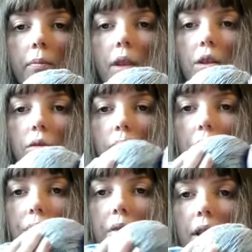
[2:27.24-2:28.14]
You
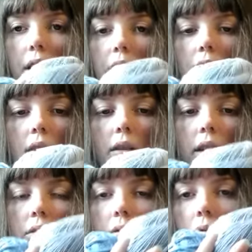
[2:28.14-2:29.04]
will need a
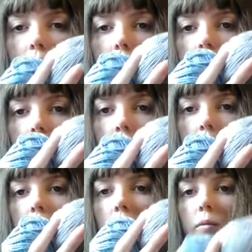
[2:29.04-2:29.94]
little over
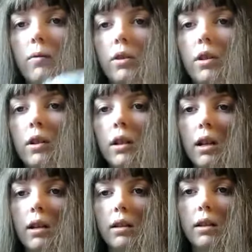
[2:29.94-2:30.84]
100 for
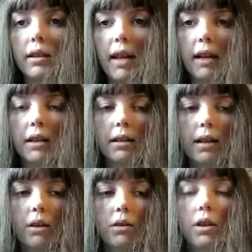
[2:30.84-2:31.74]
the second
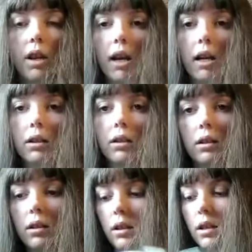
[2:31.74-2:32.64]
section and
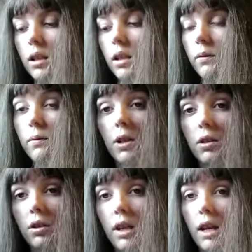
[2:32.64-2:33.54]
the
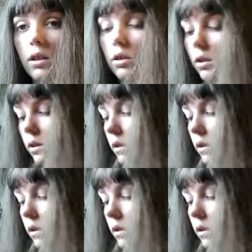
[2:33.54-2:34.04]
third section.